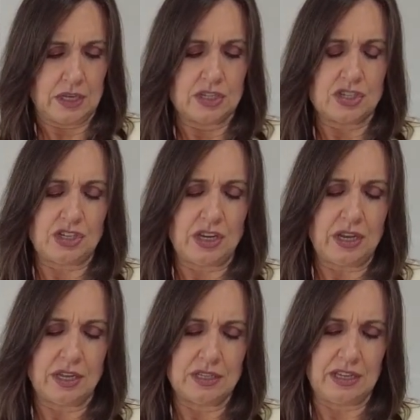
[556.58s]

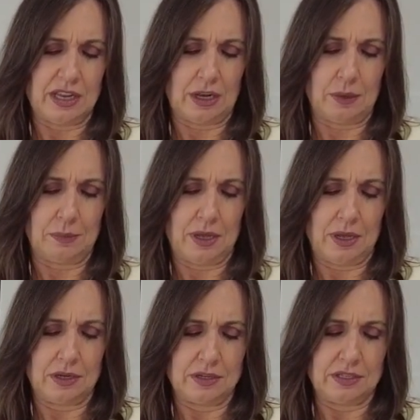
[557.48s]
chic denim
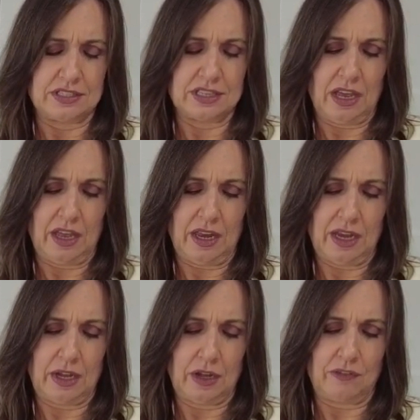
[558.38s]

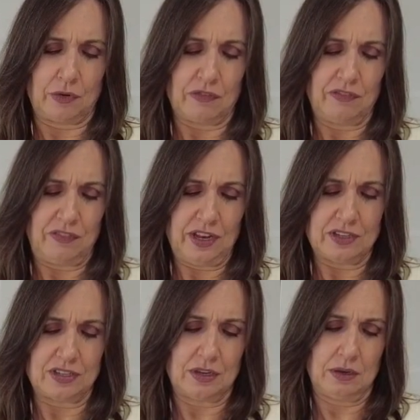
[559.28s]
design for
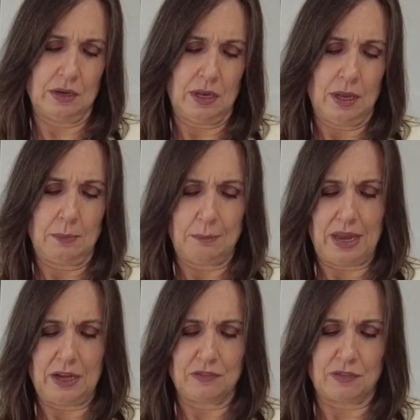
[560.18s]
fit,
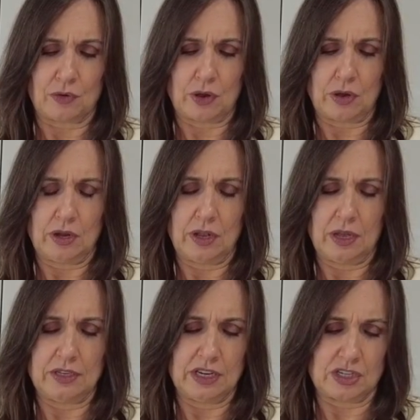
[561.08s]
made for
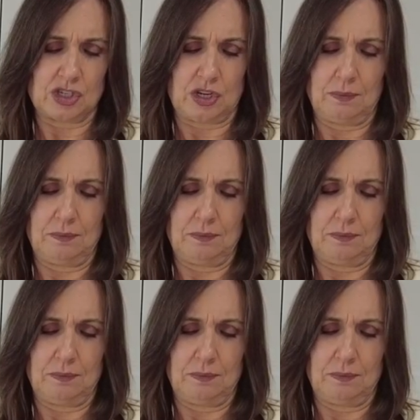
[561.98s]
addiction.